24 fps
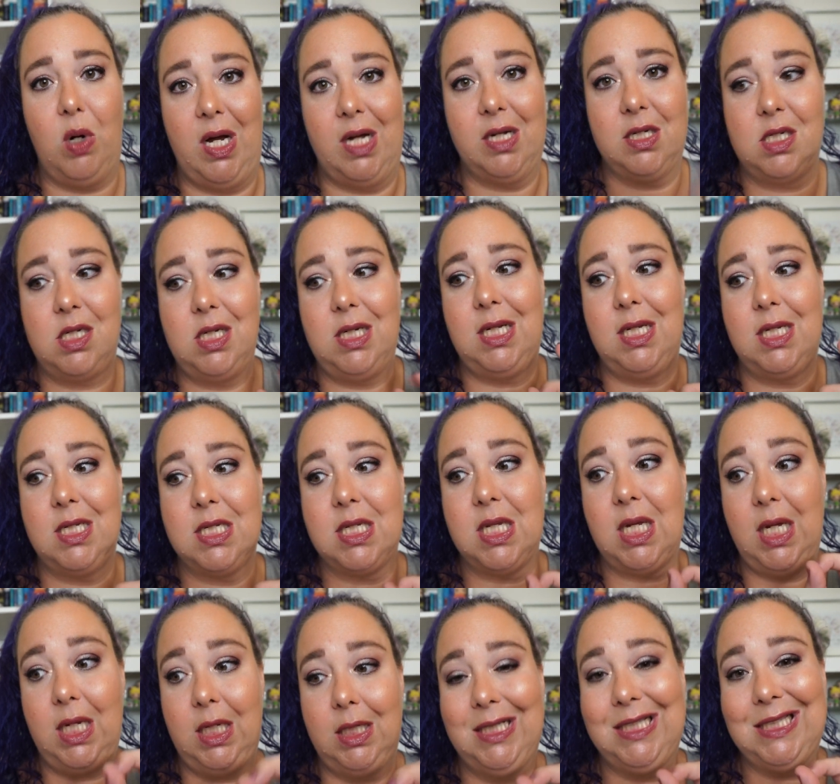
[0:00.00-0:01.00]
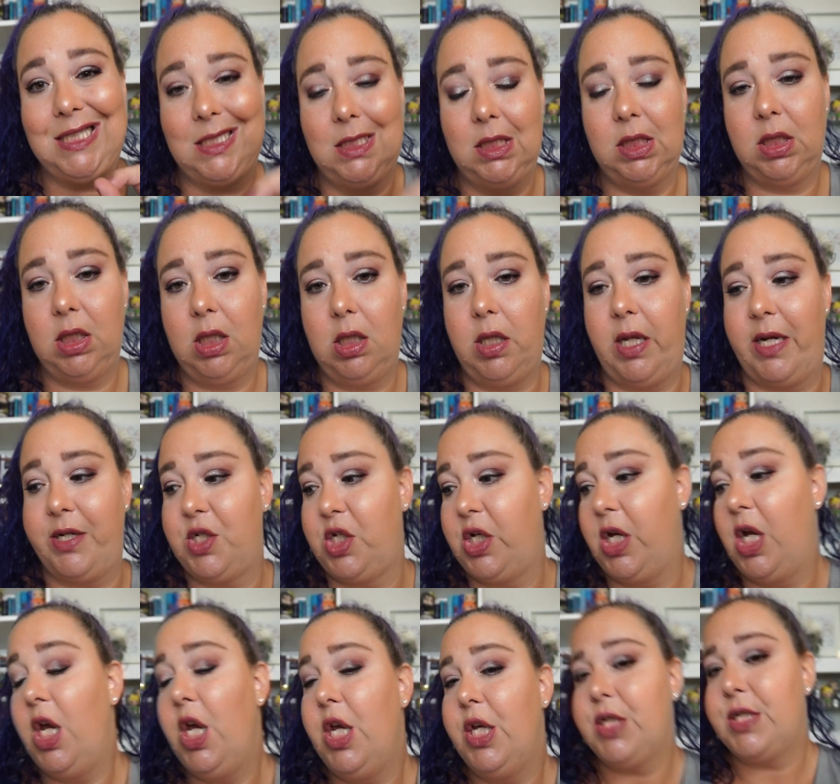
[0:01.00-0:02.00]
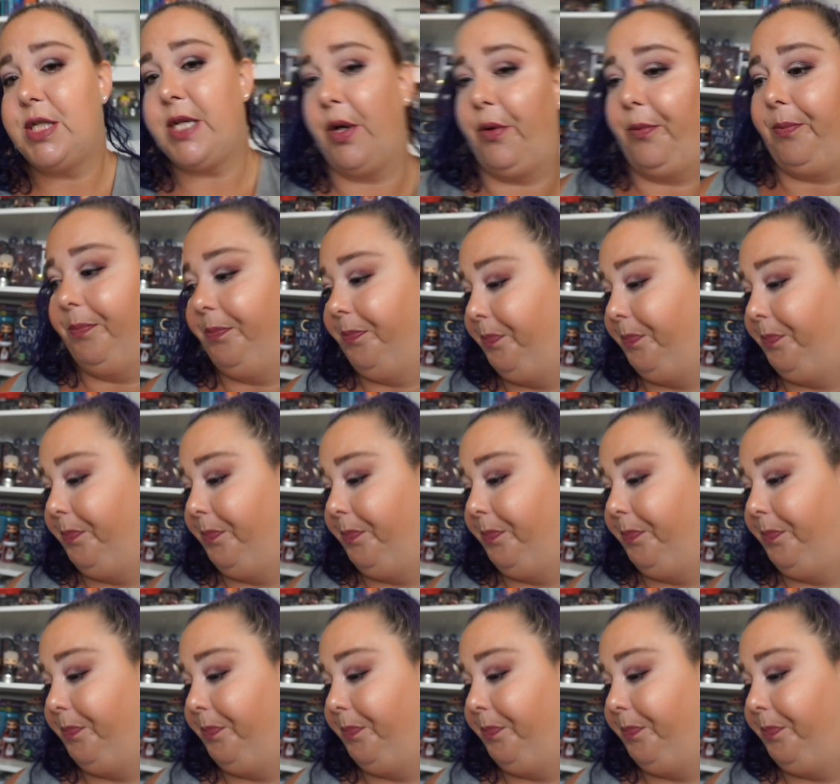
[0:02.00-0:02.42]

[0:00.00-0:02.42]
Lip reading: watch is, like, clutch. So,